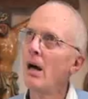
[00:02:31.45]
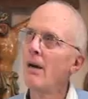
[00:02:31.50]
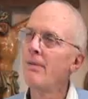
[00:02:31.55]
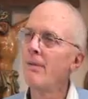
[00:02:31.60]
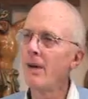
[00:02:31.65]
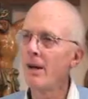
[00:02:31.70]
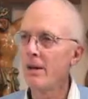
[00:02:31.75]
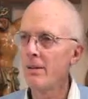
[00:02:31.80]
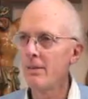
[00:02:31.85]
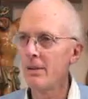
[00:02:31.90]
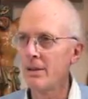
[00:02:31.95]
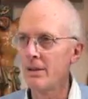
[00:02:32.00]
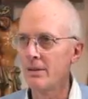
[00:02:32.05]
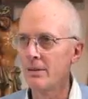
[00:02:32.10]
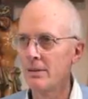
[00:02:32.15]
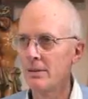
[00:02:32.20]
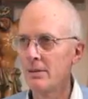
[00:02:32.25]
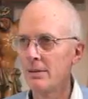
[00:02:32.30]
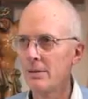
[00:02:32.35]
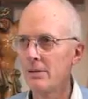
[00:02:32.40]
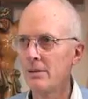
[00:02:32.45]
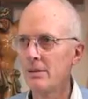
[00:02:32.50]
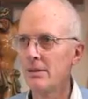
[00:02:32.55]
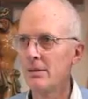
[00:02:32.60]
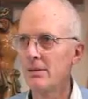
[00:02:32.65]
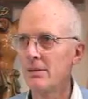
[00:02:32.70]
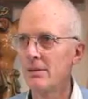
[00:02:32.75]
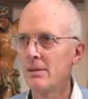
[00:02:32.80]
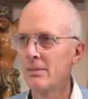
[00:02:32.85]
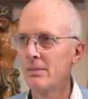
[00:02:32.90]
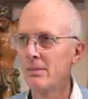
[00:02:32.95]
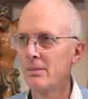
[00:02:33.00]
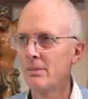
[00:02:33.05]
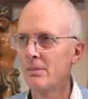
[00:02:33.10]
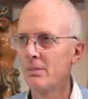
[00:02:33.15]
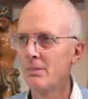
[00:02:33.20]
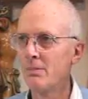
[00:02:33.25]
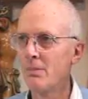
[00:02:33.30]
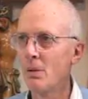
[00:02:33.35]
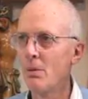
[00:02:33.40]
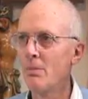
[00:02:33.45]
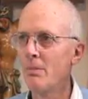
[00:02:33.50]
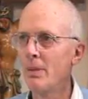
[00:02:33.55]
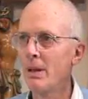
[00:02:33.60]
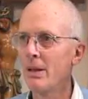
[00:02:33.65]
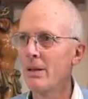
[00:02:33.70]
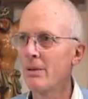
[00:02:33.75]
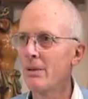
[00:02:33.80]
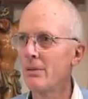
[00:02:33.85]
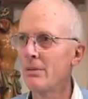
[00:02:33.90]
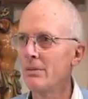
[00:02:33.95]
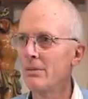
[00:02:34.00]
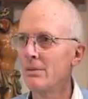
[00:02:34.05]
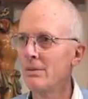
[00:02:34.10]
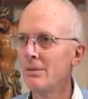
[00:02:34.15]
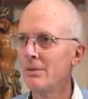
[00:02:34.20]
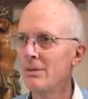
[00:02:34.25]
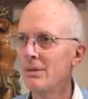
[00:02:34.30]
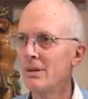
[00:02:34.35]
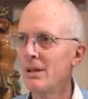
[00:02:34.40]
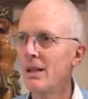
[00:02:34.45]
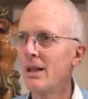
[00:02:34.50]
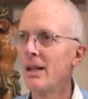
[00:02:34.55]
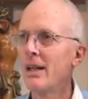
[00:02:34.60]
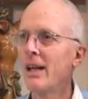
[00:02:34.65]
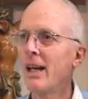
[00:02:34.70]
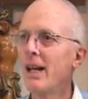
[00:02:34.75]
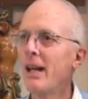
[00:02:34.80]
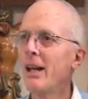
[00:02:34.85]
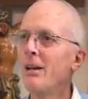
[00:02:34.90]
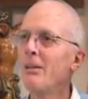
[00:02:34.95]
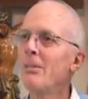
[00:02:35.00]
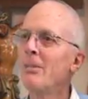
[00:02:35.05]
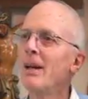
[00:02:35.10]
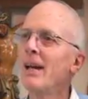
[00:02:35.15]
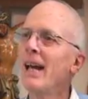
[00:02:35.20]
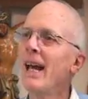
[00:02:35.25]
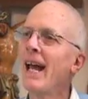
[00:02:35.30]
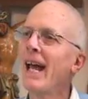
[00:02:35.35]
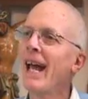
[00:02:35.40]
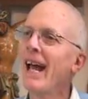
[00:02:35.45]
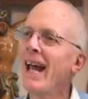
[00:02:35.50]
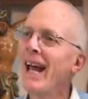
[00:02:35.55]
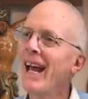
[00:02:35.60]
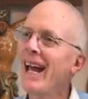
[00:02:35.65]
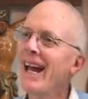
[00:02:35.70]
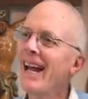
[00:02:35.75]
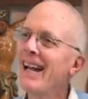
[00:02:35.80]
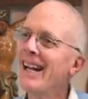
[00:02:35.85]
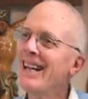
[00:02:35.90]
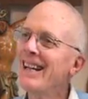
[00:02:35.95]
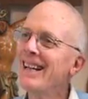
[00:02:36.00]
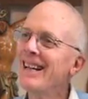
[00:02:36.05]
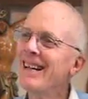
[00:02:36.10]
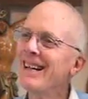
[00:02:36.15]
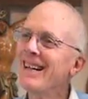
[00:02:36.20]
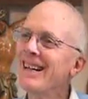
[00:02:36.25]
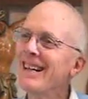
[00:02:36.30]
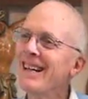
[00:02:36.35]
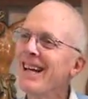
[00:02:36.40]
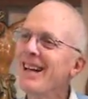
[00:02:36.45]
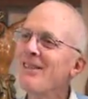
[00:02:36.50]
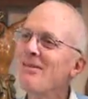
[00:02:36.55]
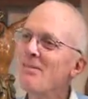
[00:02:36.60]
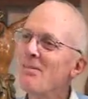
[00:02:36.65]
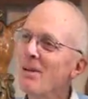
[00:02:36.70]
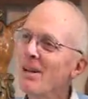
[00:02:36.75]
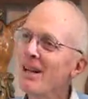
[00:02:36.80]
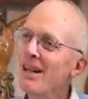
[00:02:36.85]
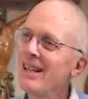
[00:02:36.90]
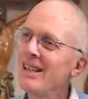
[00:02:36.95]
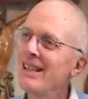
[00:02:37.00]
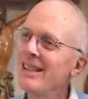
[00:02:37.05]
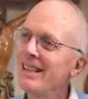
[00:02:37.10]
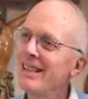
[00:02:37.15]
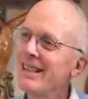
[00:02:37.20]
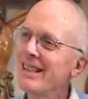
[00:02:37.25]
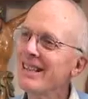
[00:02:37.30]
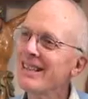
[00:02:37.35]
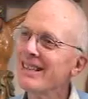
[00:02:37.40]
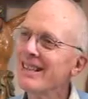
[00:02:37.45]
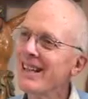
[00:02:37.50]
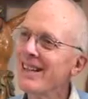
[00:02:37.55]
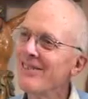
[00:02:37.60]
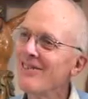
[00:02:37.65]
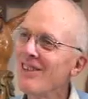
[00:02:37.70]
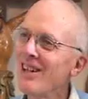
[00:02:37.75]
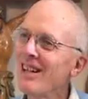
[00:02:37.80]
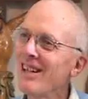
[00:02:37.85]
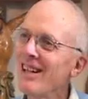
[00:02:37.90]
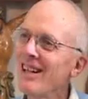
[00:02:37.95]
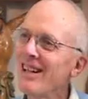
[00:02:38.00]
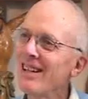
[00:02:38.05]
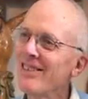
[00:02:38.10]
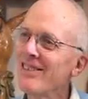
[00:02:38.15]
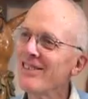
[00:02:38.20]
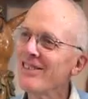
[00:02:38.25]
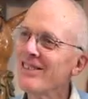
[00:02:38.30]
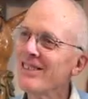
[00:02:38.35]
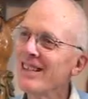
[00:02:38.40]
fireman, boom barrel, came and gave blood to save my life.